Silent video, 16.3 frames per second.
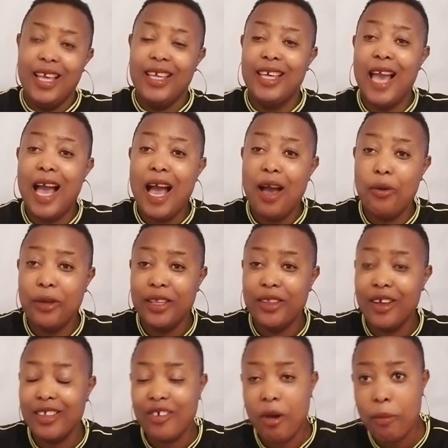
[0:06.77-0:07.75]
Yeah, we
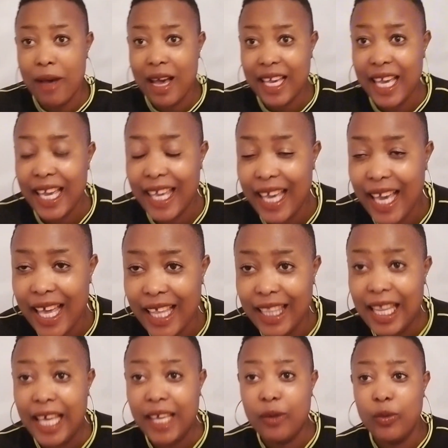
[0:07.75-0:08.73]
don't come back
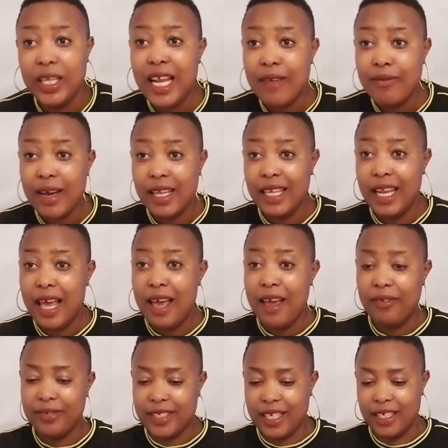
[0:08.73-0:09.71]
again like we never
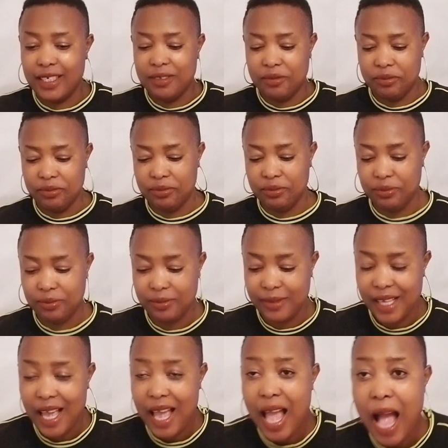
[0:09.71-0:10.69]
left.
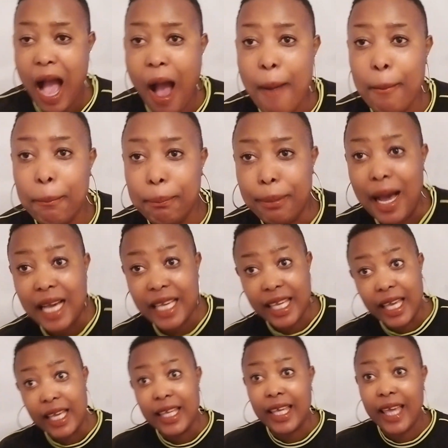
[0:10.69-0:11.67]
I'm
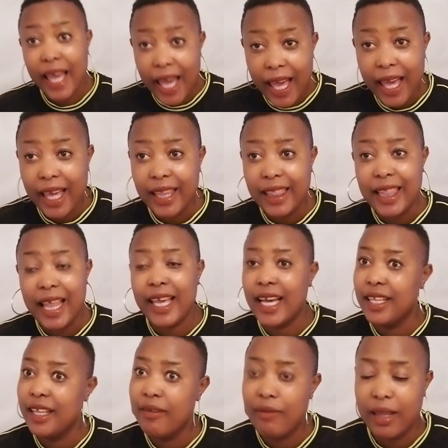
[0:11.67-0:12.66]
back again like
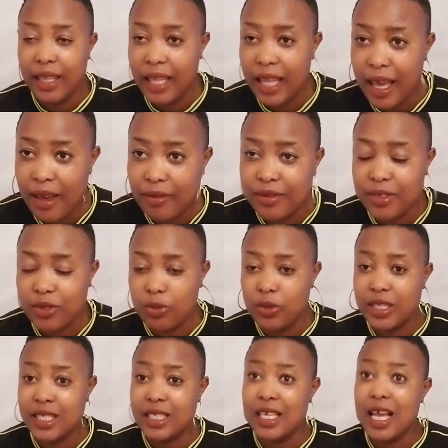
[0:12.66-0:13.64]
I never left
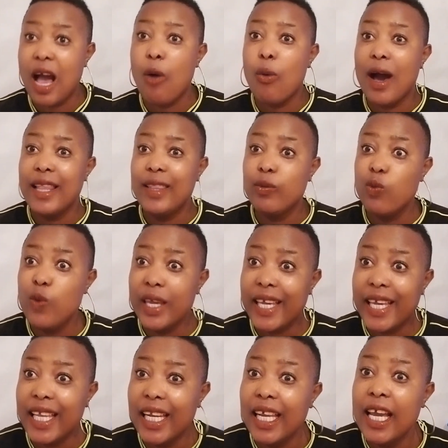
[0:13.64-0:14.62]
with our
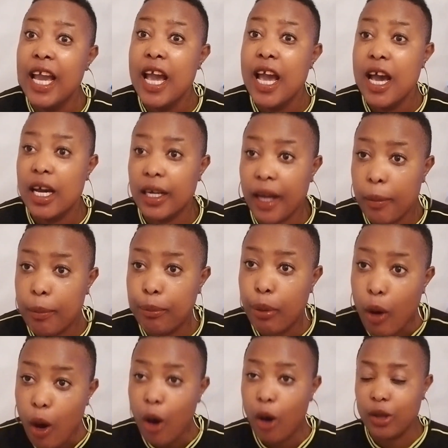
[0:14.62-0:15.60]
weekly
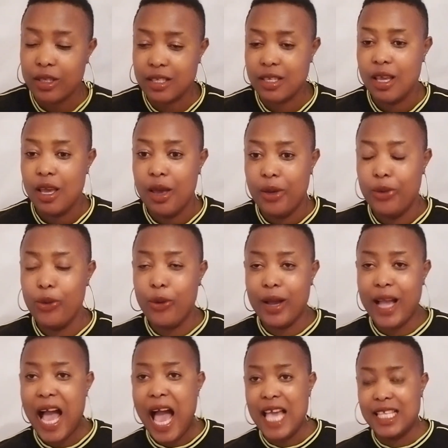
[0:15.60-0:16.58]
report.
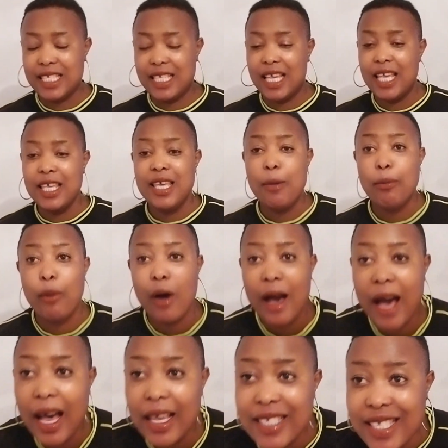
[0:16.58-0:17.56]
You guys, your
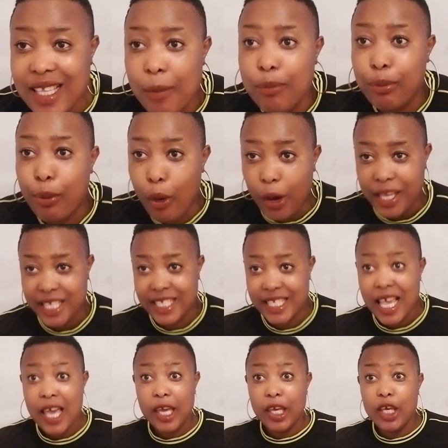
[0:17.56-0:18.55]
Bohanze
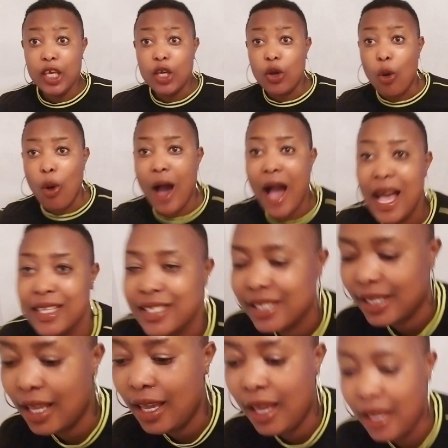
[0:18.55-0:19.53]
boys in
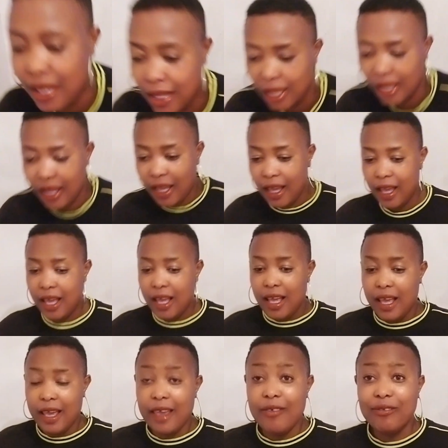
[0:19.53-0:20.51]
Koas,
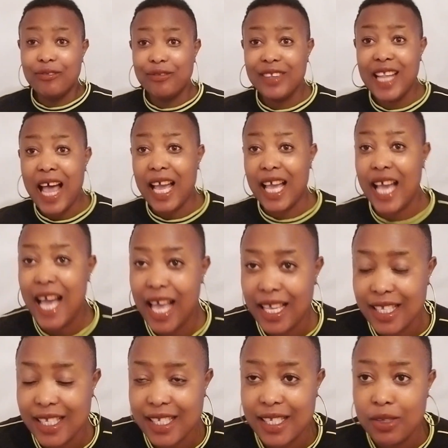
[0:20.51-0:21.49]
in
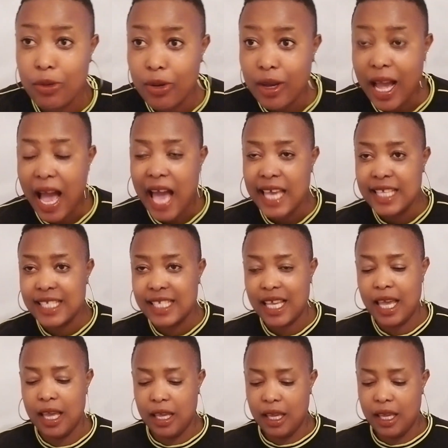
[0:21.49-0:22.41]
Flakas, you guys,